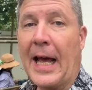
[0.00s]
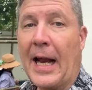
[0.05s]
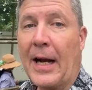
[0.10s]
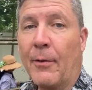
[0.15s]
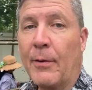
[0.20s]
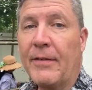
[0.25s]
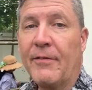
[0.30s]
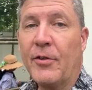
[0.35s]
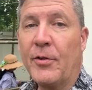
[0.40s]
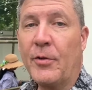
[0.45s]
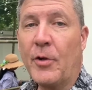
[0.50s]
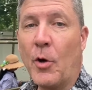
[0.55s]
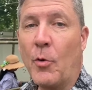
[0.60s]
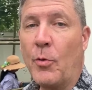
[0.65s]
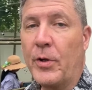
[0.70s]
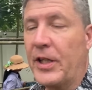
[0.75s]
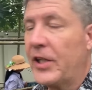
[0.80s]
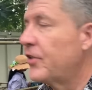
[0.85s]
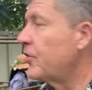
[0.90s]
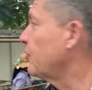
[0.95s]
don't even know
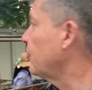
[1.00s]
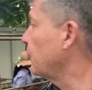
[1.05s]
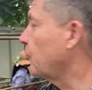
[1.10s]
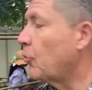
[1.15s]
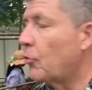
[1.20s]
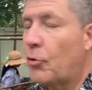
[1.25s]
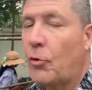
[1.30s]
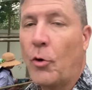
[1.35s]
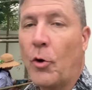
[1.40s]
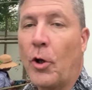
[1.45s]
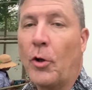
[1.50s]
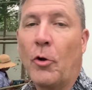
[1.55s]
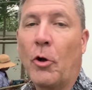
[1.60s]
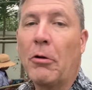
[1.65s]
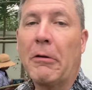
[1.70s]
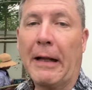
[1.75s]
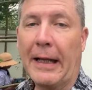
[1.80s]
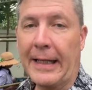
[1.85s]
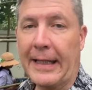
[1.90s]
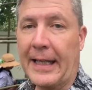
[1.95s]
what this is going to look
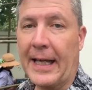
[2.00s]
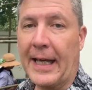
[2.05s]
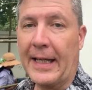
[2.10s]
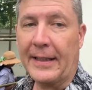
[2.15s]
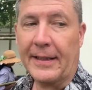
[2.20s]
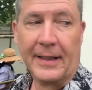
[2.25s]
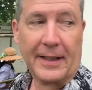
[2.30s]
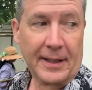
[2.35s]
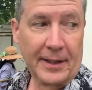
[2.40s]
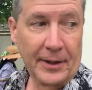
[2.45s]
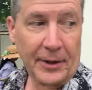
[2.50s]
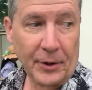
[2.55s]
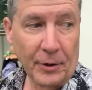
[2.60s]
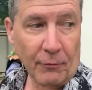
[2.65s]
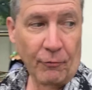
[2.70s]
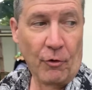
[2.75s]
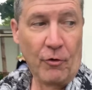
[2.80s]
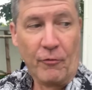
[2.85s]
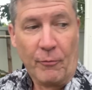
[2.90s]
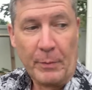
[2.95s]
like yet. The
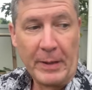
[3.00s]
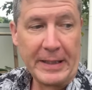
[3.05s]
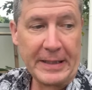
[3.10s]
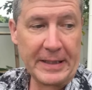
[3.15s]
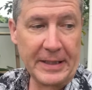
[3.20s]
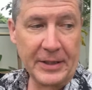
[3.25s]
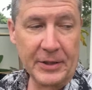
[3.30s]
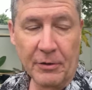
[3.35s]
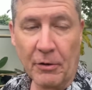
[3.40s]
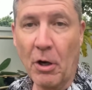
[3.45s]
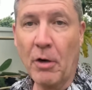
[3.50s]
roof pieces are